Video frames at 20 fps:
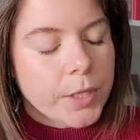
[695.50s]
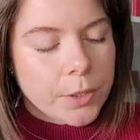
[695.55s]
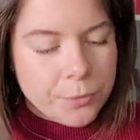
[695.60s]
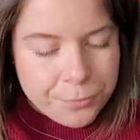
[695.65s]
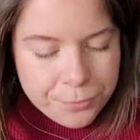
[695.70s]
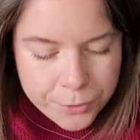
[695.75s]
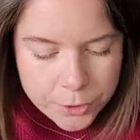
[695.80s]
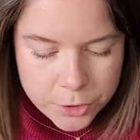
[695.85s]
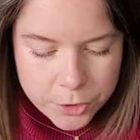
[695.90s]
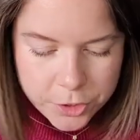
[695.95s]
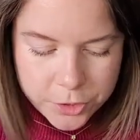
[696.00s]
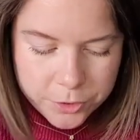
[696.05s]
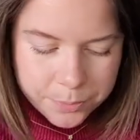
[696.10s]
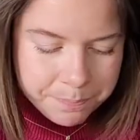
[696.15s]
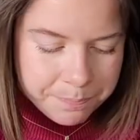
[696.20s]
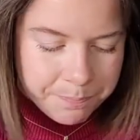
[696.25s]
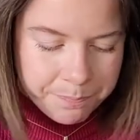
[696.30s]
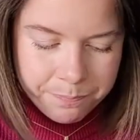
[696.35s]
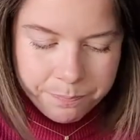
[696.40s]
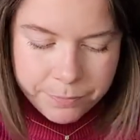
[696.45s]
First,
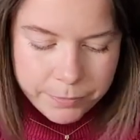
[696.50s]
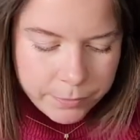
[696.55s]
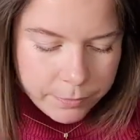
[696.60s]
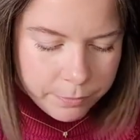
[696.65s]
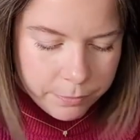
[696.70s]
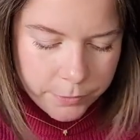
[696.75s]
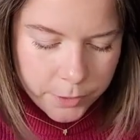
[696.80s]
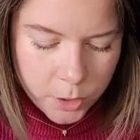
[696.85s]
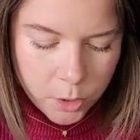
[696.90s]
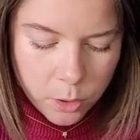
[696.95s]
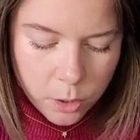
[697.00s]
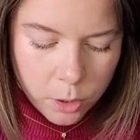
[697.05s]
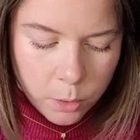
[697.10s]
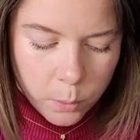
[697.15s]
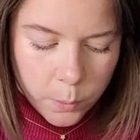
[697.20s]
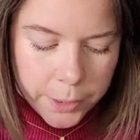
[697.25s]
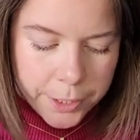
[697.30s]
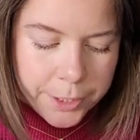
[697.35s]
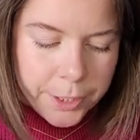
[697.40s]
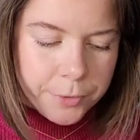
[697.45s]
you
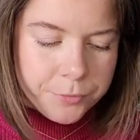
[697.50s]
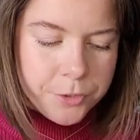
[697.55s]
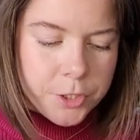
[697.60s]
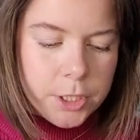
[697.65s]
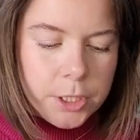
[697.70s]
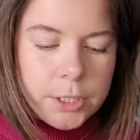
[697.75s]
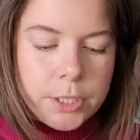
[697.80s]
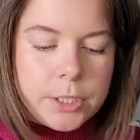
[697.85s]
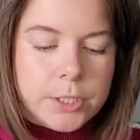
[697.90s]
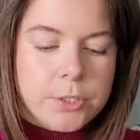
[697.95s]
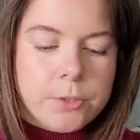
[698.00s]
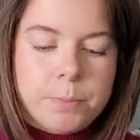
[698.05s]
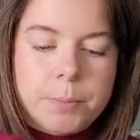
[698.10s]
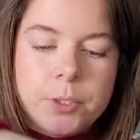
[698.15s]
already have seen this,